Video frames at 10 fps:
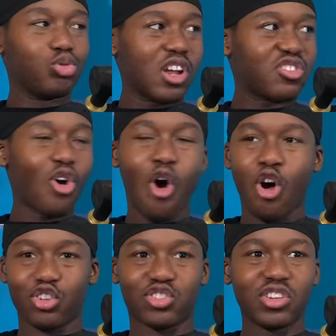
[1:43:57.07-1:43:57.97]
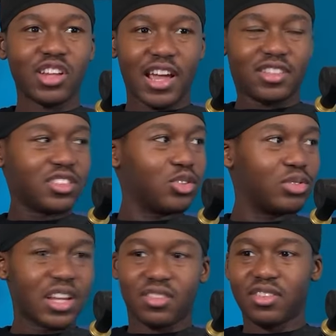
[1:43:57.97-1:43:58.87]
just all like you
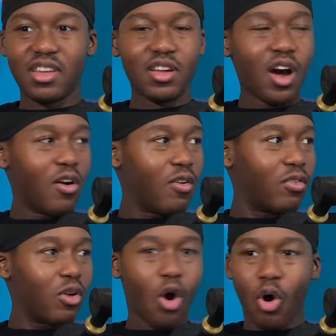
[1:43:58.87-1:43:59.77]
just see a, a